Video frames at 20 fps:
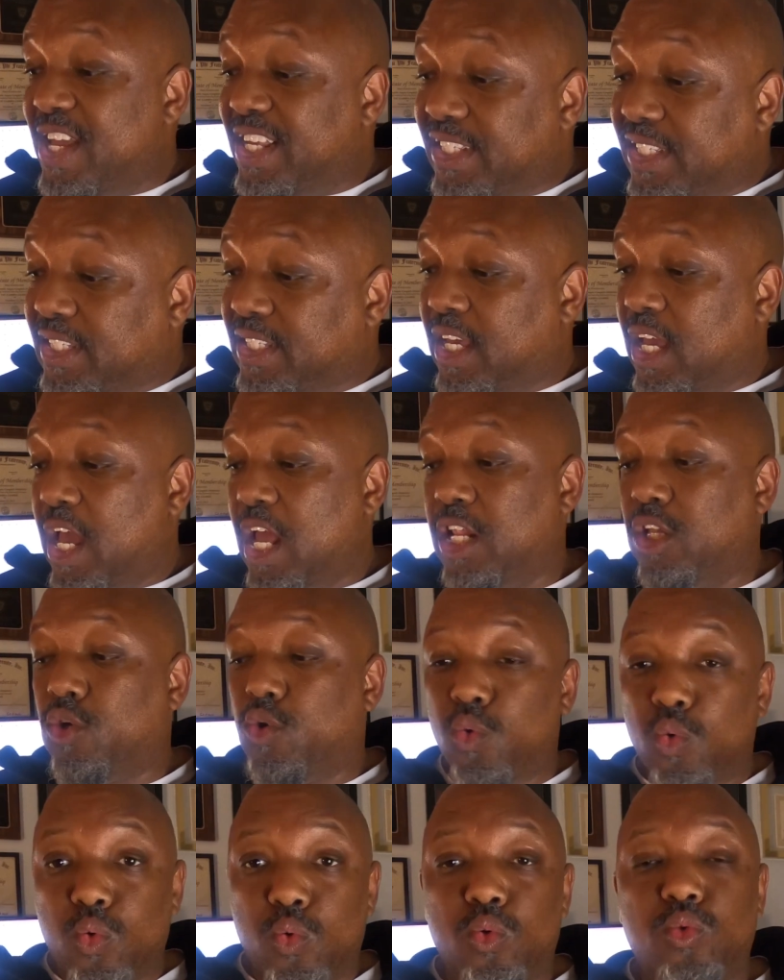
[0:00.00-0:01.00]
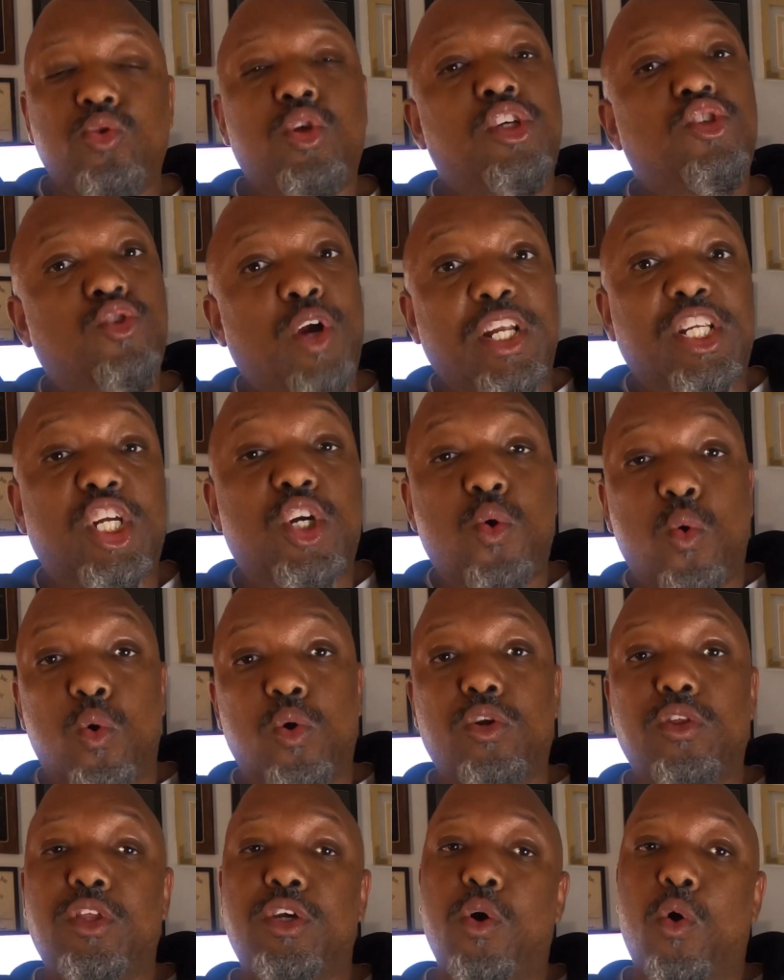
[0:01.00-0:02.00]
Fisk and Gould tried to
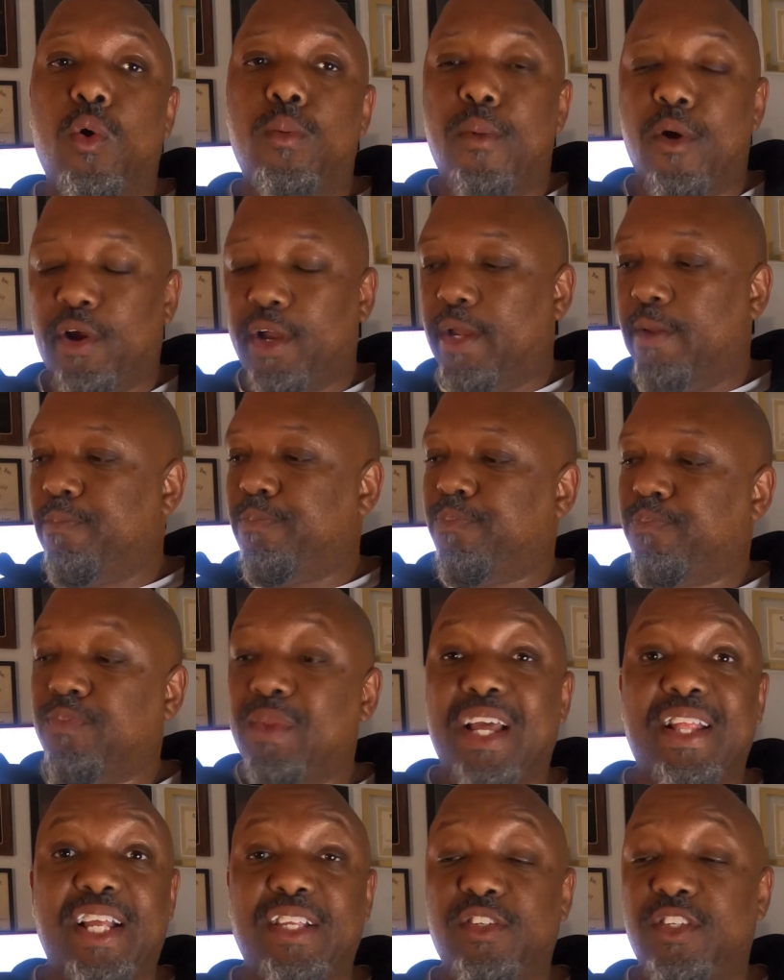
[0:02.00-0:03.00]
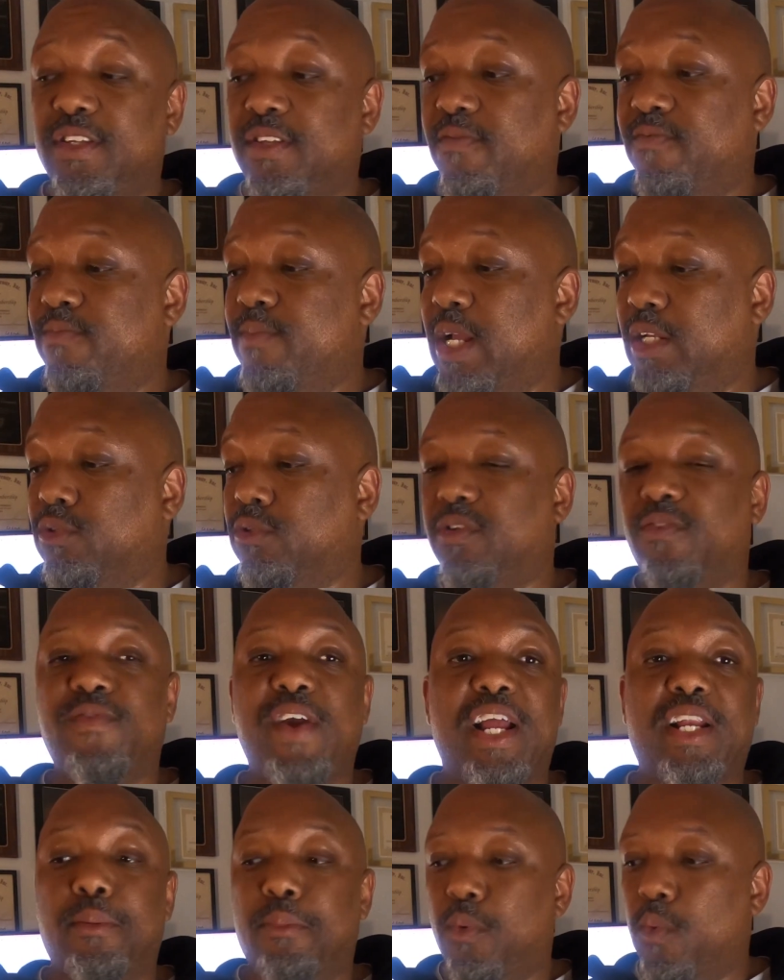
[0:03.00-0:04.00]
corner the gold market. That's interesting
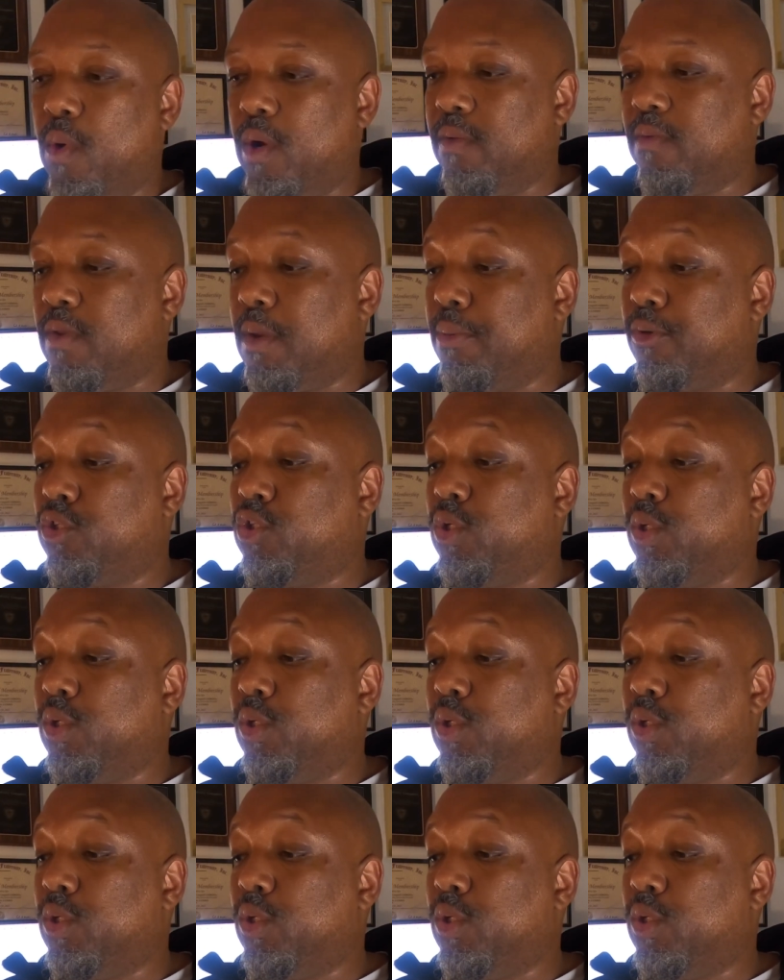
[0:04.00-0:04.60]
fact number one. Number